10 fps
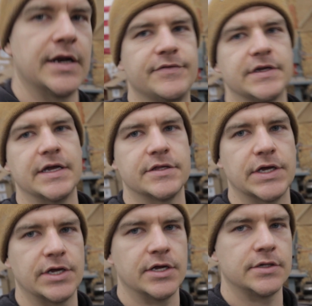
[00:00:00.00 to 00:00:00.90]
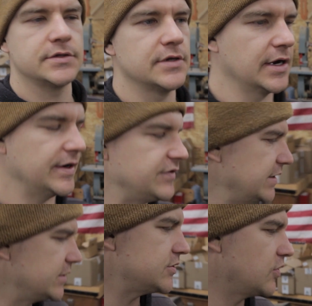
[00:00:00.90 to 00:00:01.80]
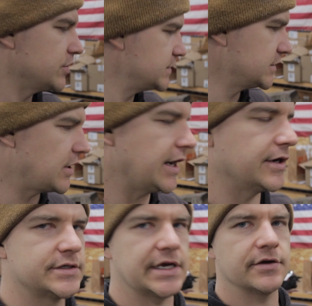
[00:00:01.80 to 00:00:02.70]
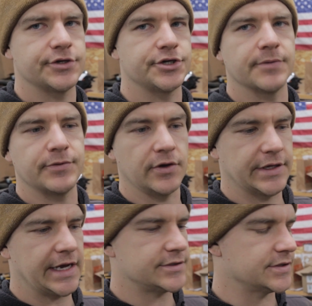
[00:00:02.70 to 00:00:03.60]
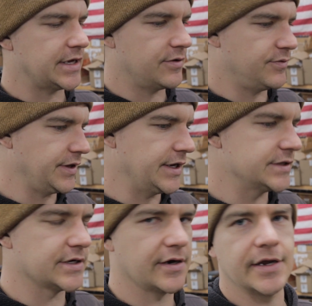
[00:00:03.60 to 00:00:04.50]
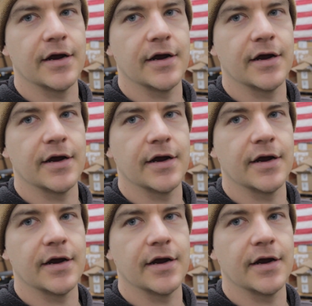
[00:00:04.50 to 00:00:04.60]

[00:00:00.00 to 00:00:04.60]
gonna have to get the torches and grinders out to strip the old axle down while the kids aren't